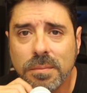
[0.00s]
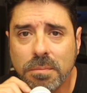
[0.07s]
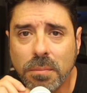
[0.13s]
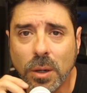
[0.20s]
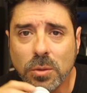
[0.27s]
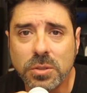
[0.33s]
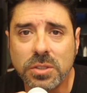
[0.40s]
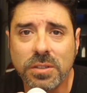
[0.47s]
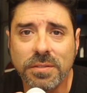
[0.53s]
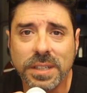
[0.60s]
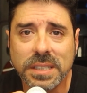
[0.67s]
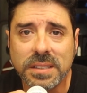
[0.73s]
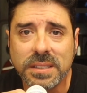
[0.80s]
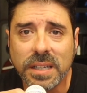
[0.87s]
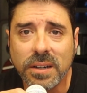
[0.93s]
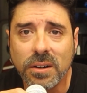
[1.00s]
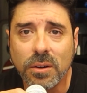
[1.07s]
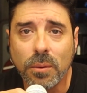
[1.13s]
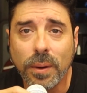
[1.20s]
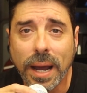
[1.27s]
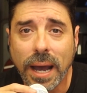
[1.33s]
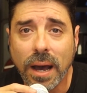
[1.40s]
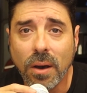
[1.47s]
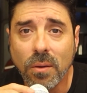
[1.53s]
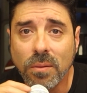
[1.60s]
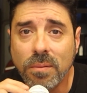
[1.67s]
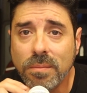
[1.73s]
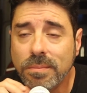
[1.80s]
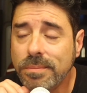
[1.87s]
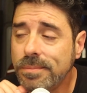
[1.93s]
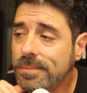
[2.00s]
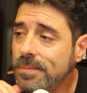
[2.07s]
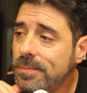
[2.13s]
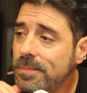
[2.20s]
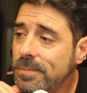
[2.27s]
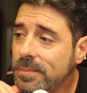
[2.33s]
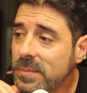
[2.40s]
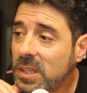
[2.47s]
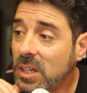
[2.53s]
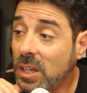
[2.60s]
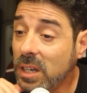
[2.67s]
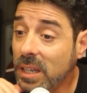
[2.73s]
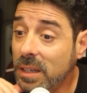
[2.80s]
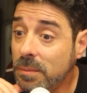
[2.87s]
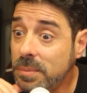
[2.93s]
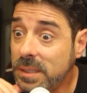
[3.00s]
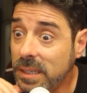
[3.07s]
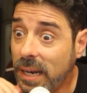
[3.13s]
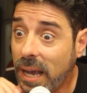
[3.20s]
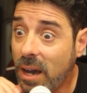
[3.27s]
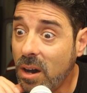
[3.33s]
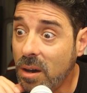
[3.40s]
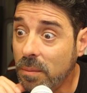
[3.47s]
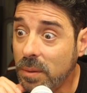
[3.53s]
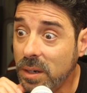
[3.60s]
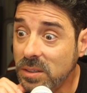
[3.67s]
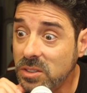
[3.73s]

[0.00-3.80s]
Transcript: Most of it centered around clips and how I'm going